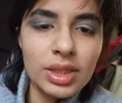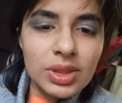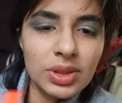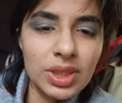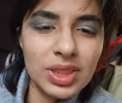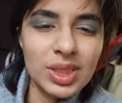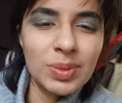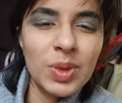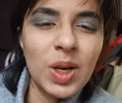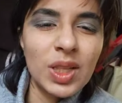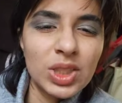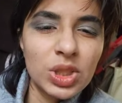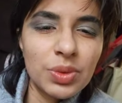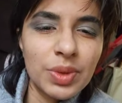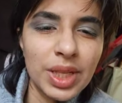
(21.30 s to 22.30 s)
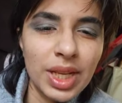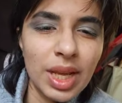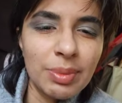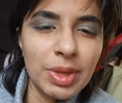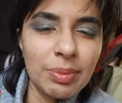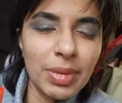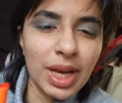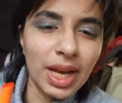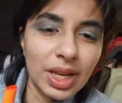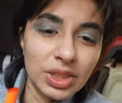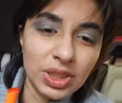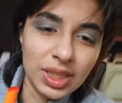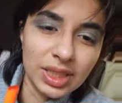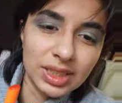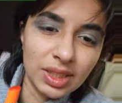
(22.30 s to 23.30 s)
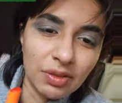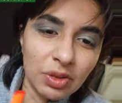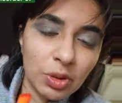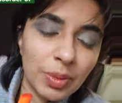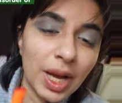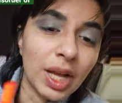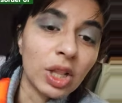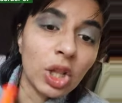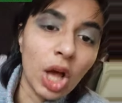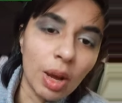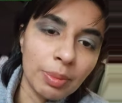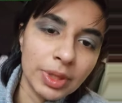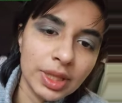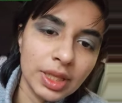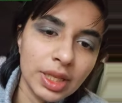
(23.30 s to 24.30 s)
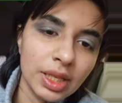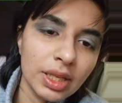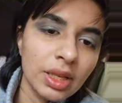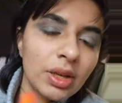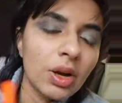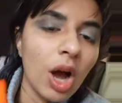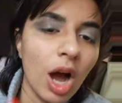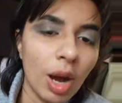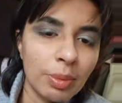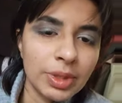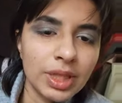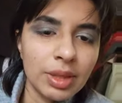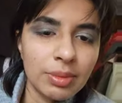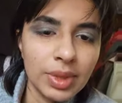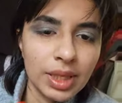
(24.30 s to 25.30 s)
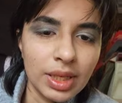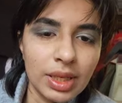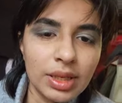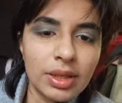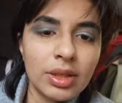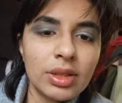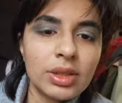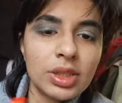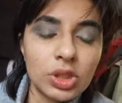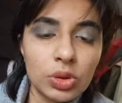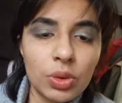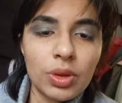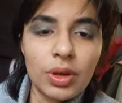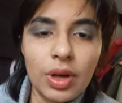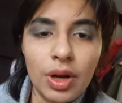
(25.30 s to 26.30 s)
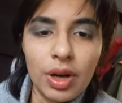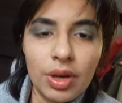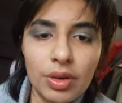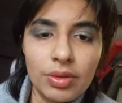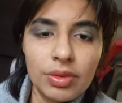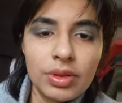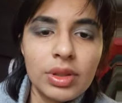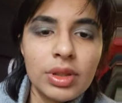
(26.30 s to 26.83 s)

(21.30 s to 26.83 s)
So there's some calls to rename it myalgic encephalomyelopathy, opathy meaning disorder of.